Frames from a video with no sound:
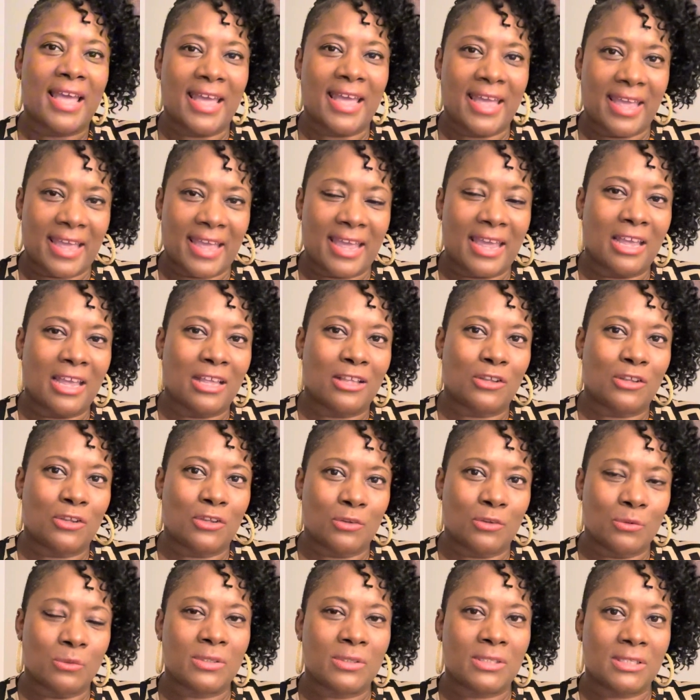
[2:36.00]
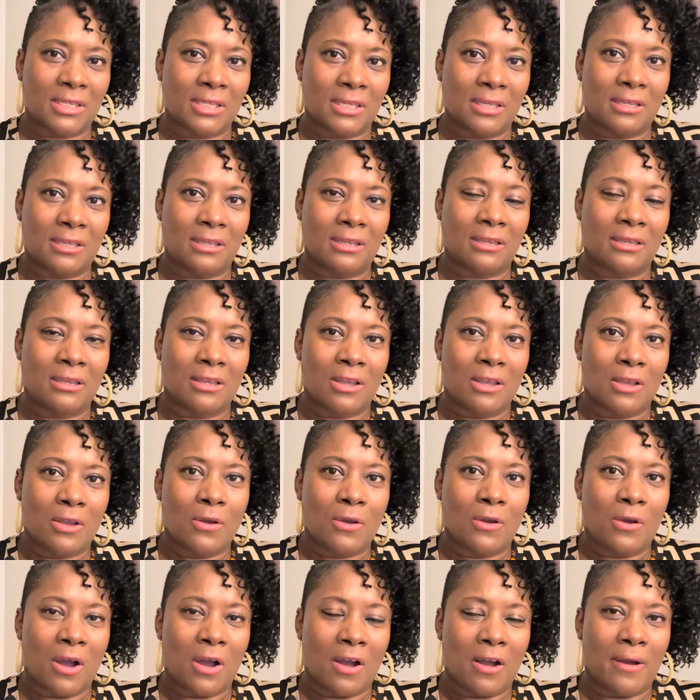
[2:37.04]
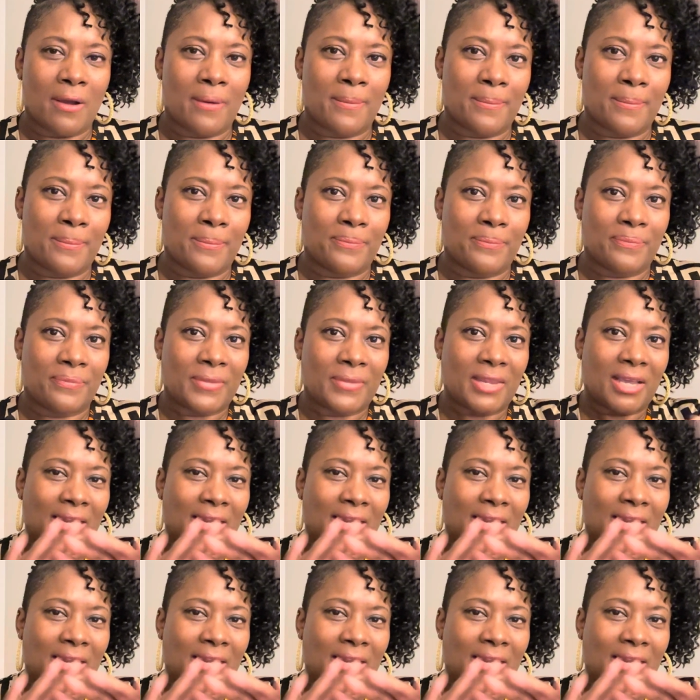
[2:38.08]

and you'll see um,